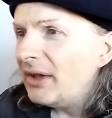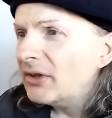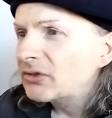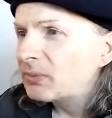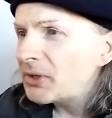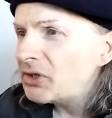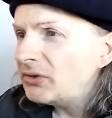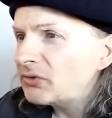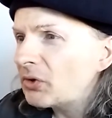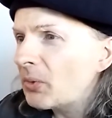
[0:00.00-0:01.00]

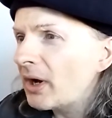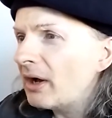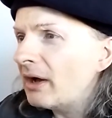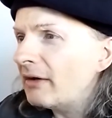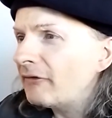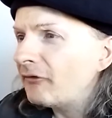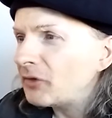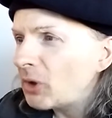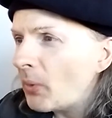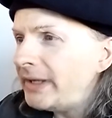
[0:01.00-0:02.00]
switching to a
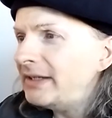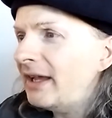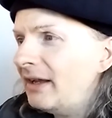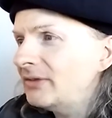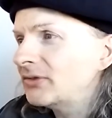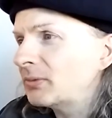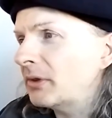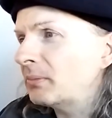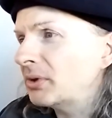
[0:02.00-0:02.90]
flowing cadence with